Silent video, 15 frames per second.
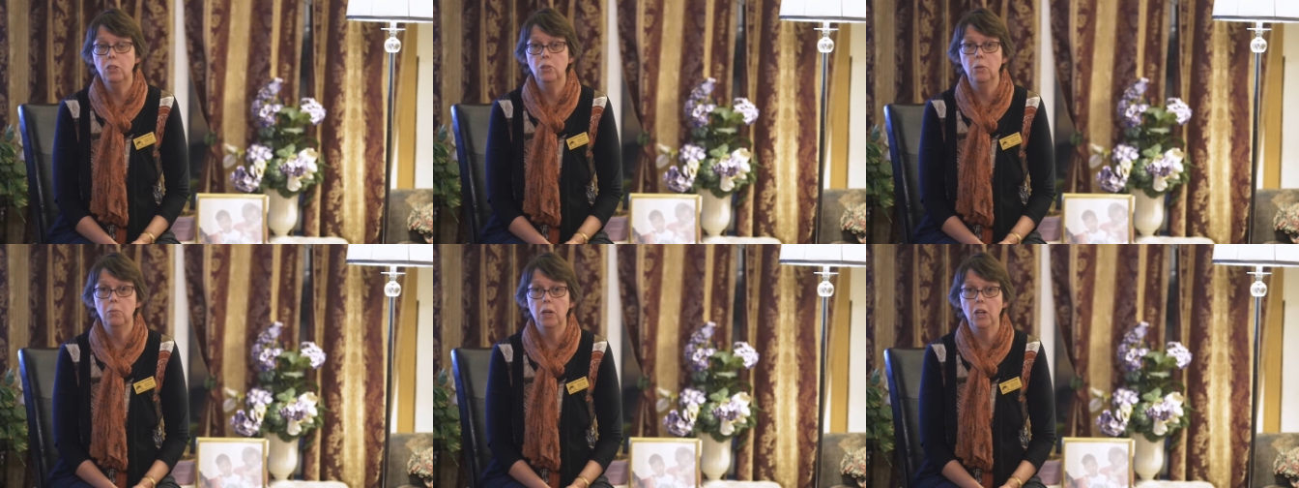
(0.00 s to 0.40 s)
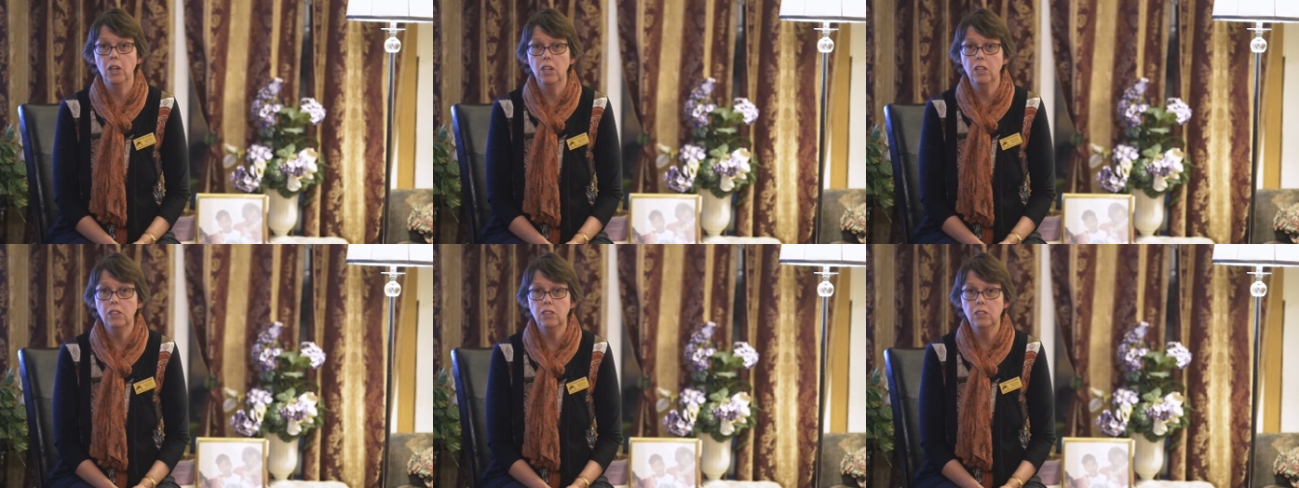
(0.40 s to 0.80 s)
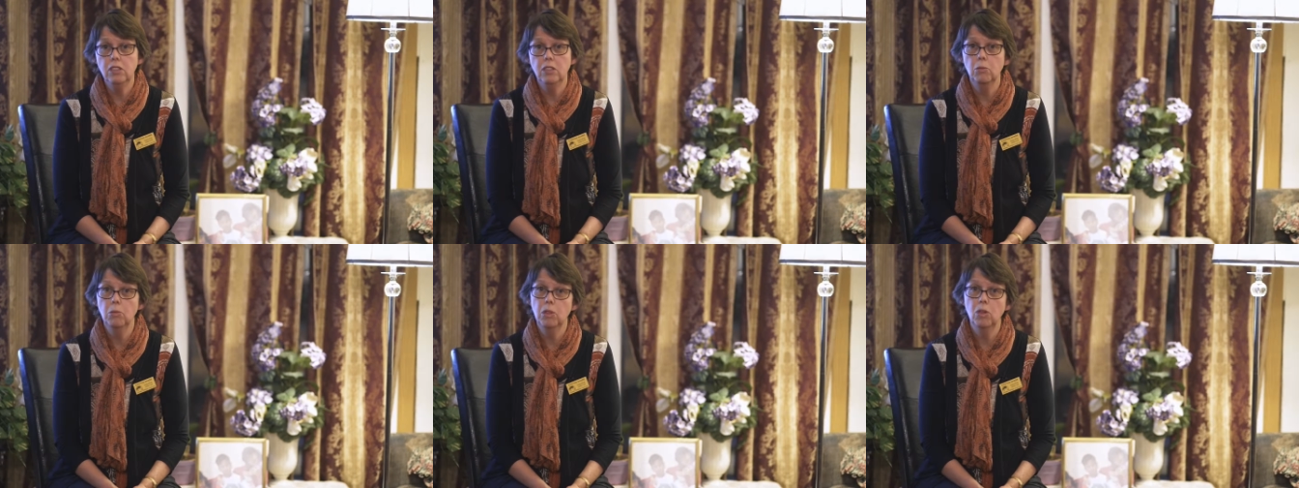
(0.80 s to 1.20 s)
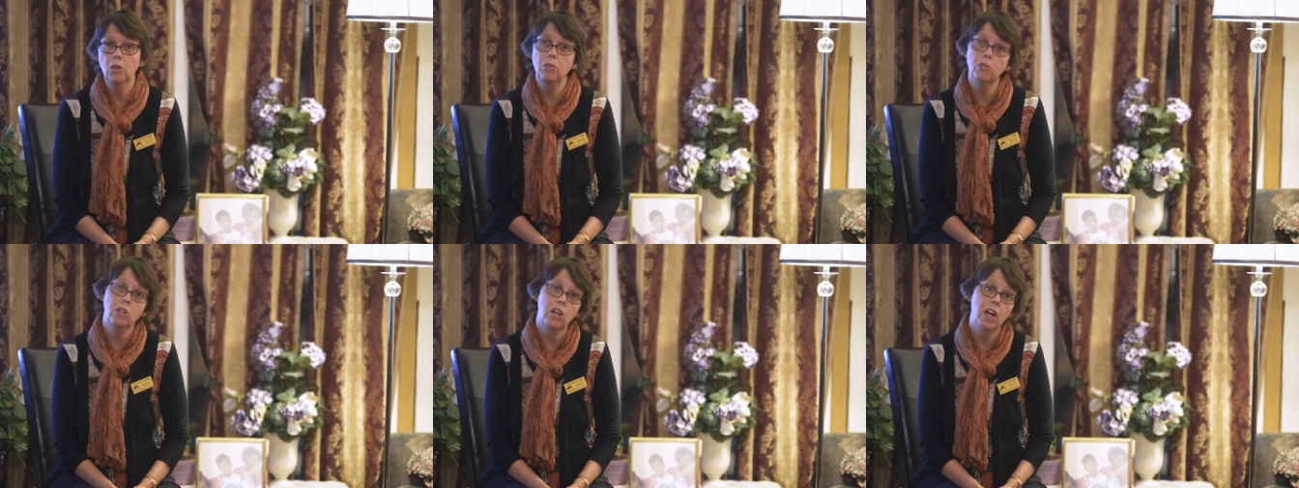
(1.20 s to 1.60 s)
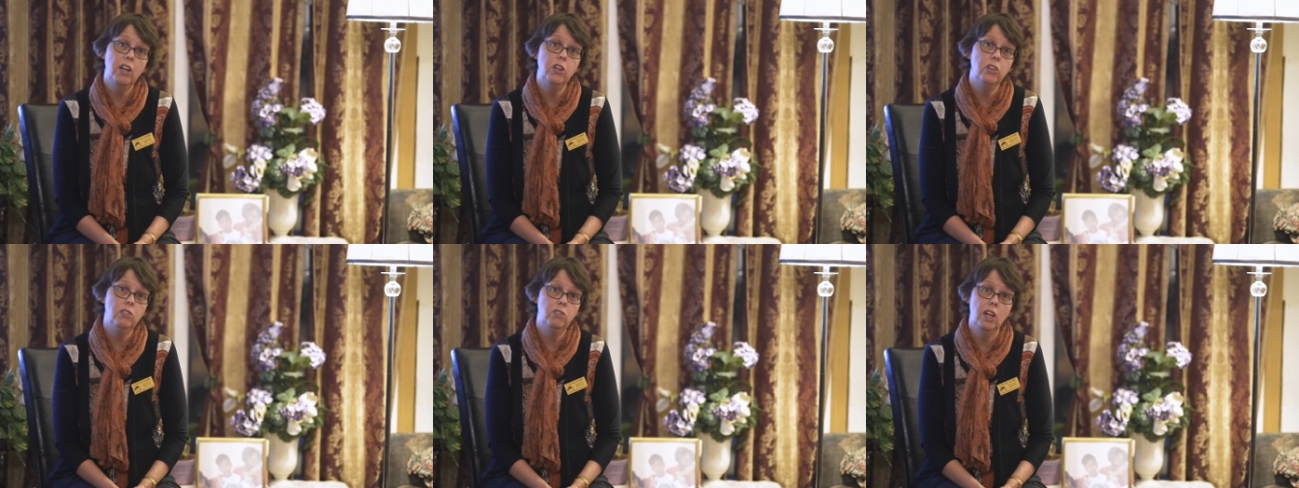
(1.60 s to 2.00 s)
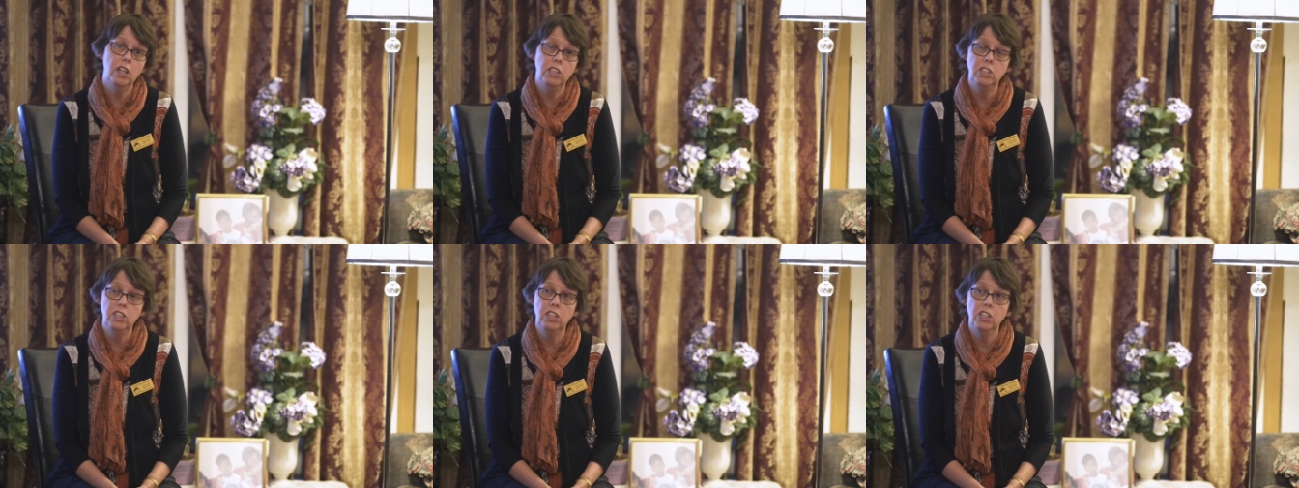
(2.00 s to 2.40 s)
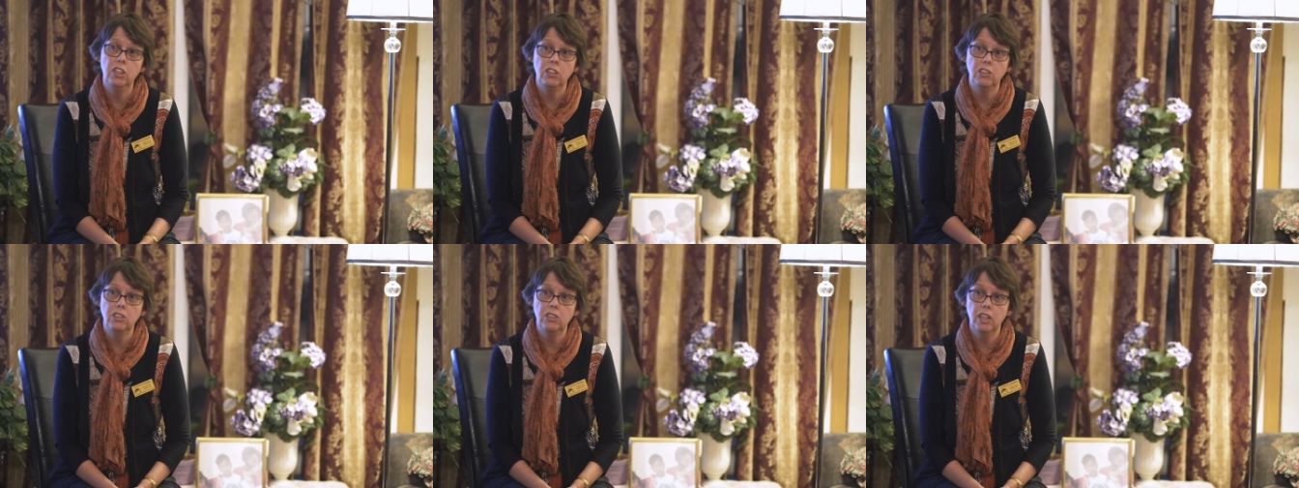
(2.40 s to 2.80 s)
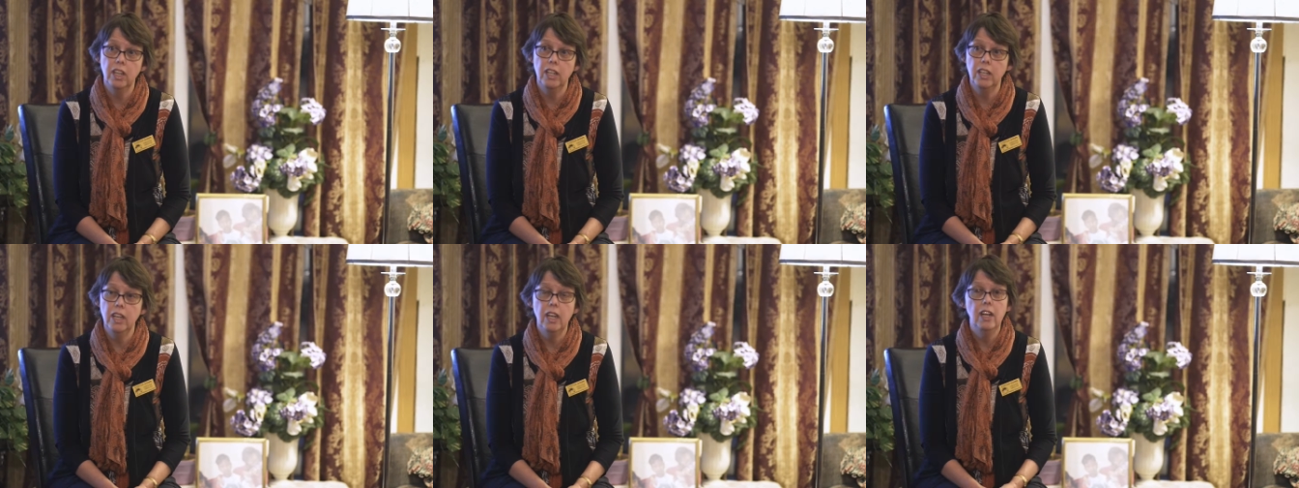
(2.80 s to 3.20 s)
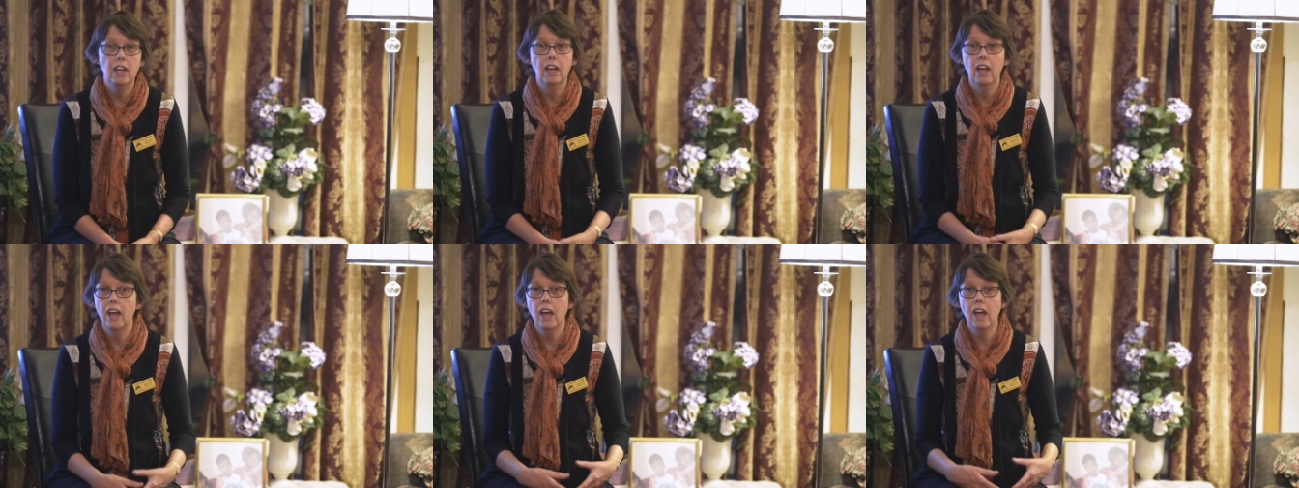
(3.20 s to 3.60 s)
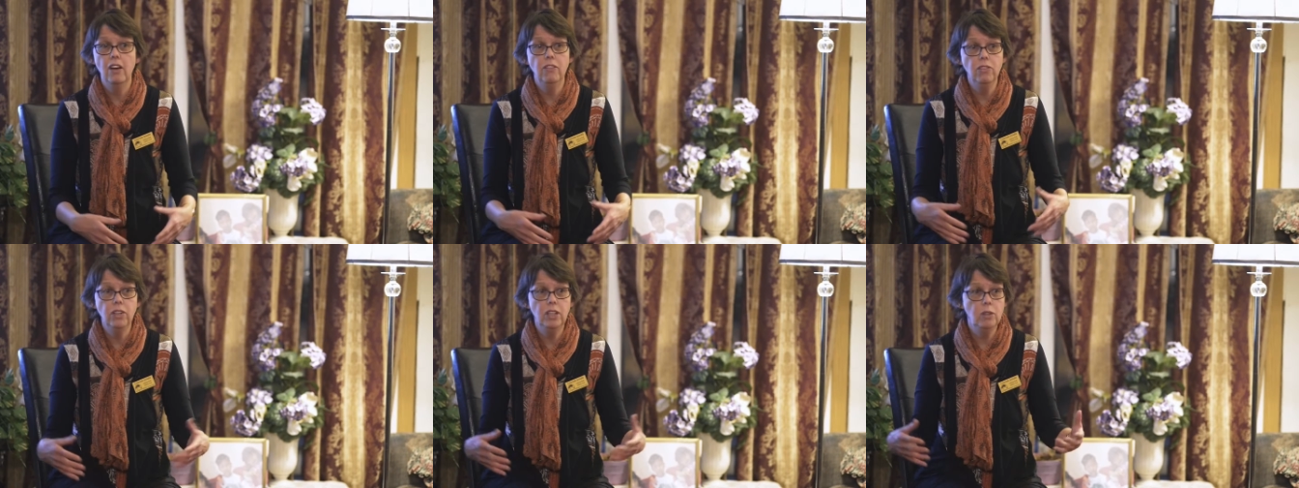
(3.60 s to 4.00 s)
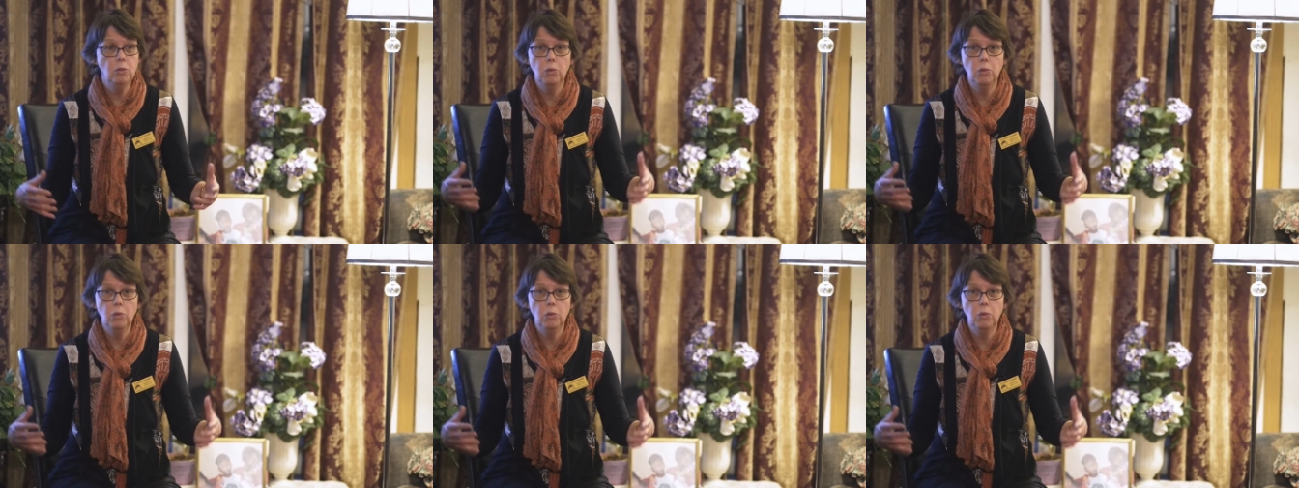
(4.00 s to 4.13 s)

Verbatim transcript: new Americans with over 100 volunteers. And every